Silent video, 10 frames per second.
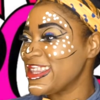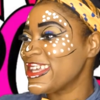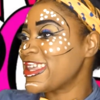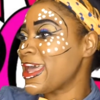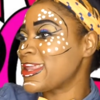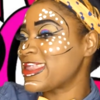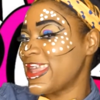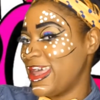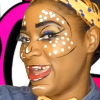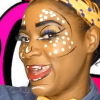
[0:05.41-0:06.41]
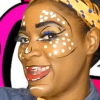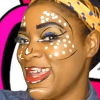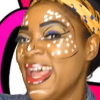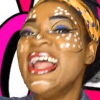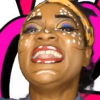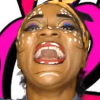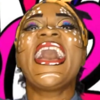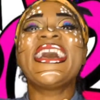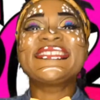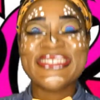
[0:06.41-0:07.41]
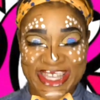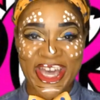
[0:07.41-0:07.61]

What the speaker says: Look at that. Let's go.